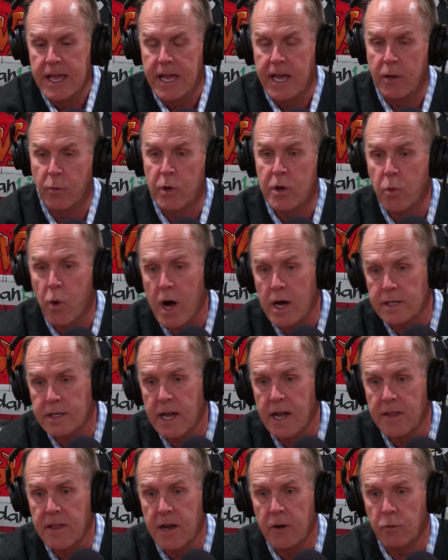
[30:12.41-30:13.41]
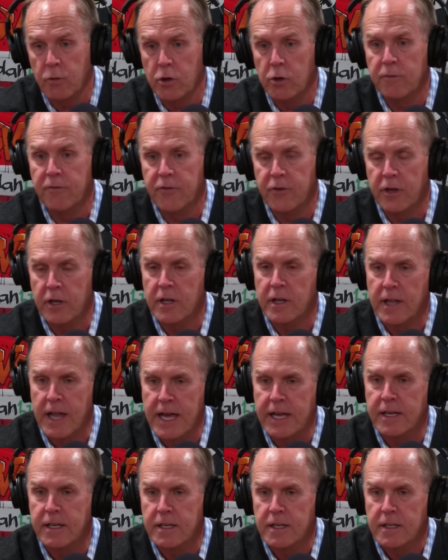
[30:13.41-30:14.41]
And we walked out of that room feeling
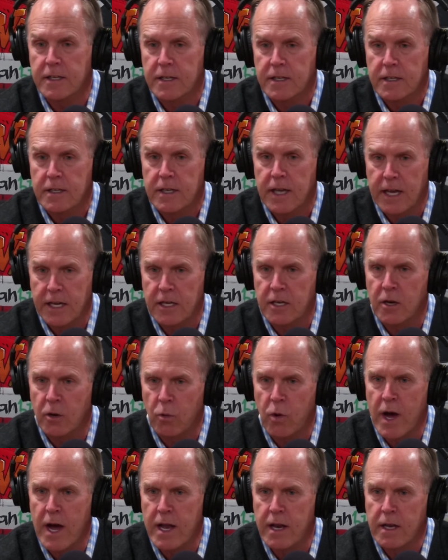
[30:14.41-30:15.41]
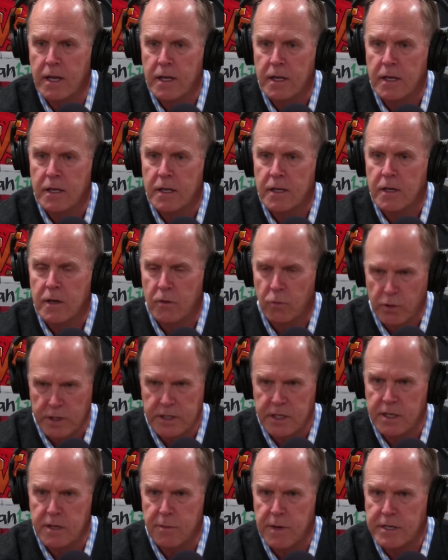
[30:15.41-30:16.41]
like, hey, you know what? We
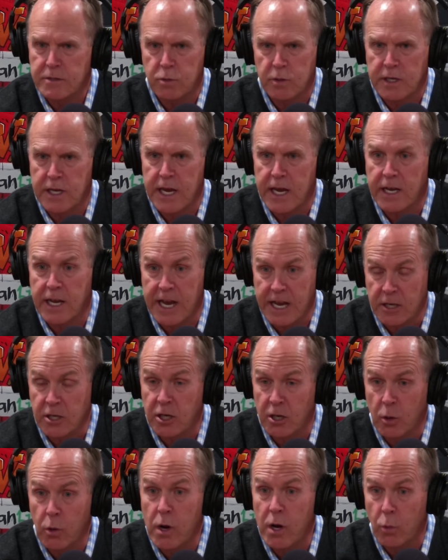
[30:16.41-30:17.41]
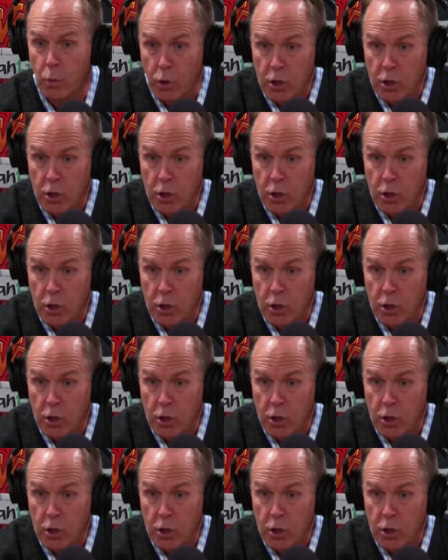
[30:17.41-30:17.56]
did the best we can. And you know what? We're